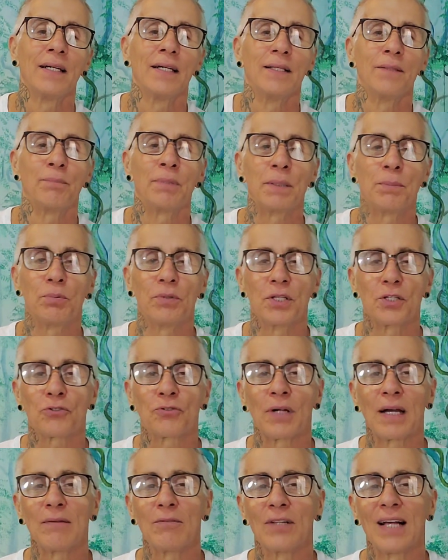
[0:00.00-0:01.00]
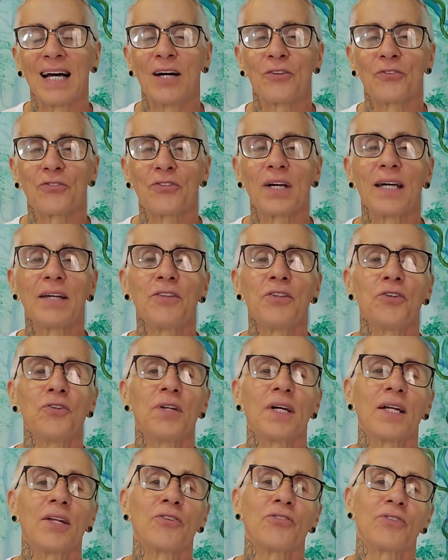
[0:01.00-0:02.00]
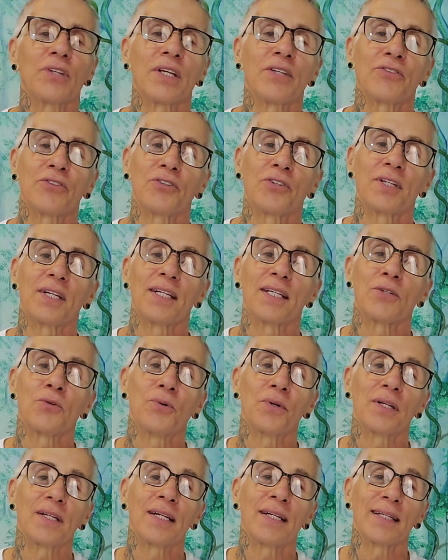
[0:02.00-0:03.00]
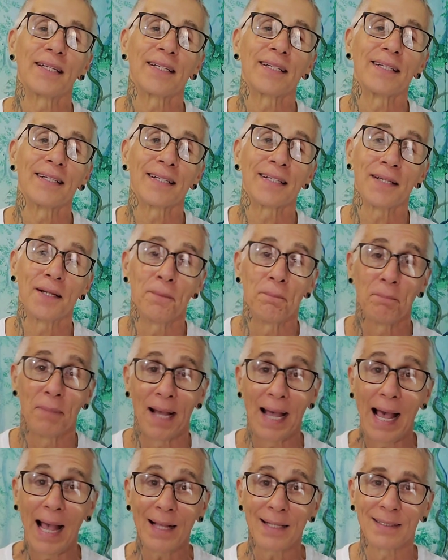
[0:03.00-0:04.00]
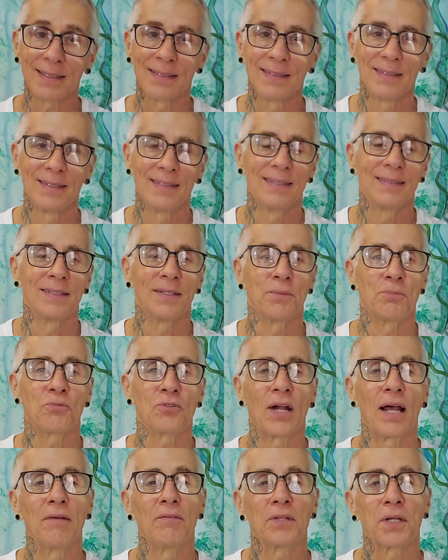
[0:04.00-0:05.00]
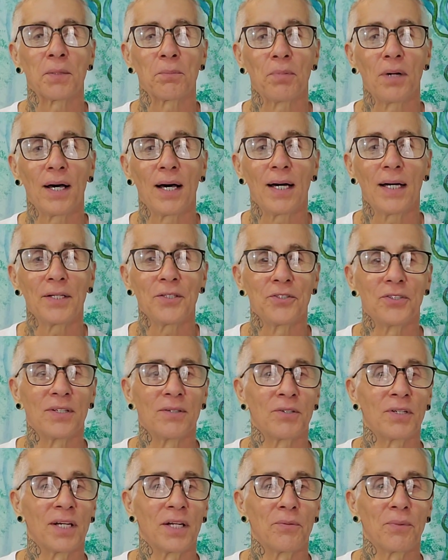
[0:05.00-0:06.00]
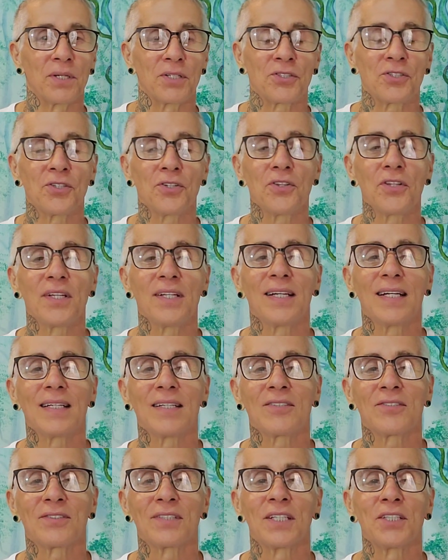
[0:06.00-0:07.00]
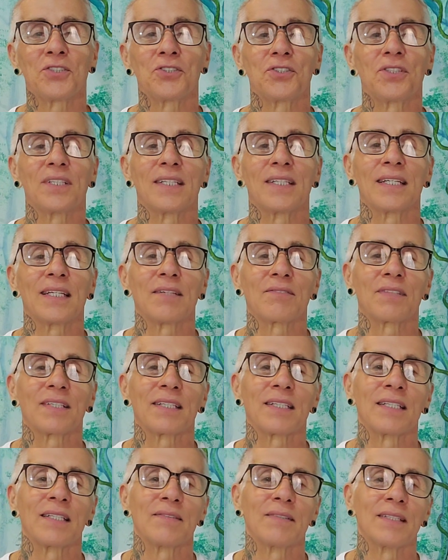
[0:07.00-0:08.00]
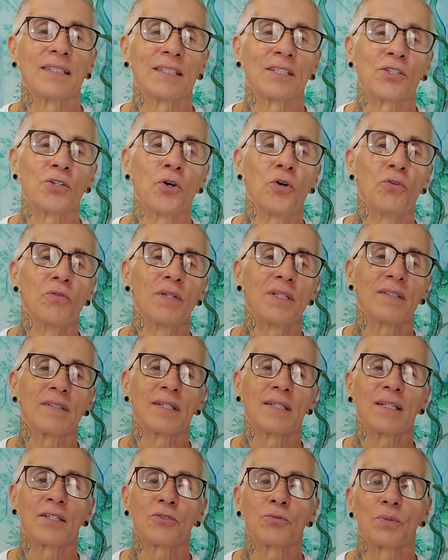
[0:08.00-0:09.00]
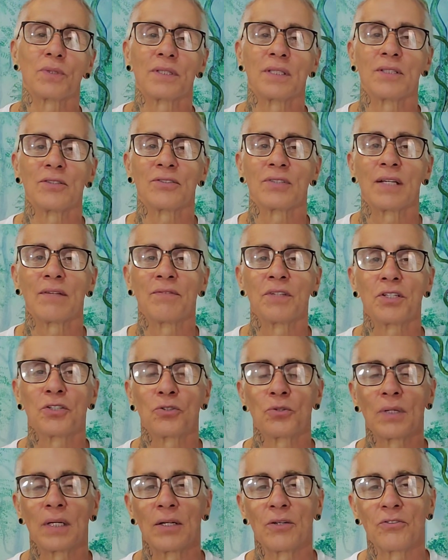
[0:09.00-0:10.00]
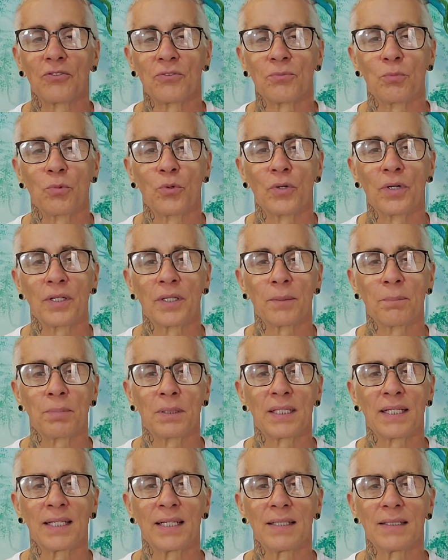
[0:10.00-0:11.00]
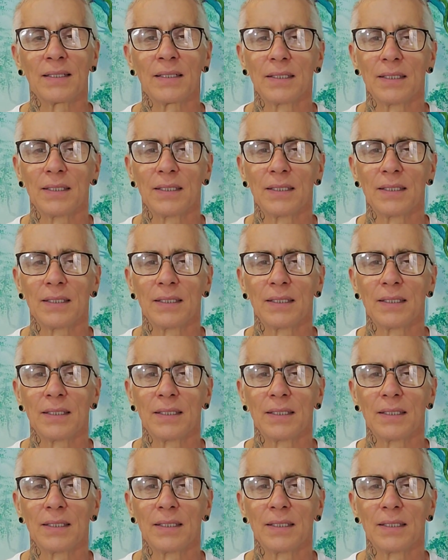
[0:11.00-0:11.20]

people that travel outside the United States and are going to come back, traveling abroad, you're going to return to the United States, you're going to have a COVID test within 72 hours of boarding the plane.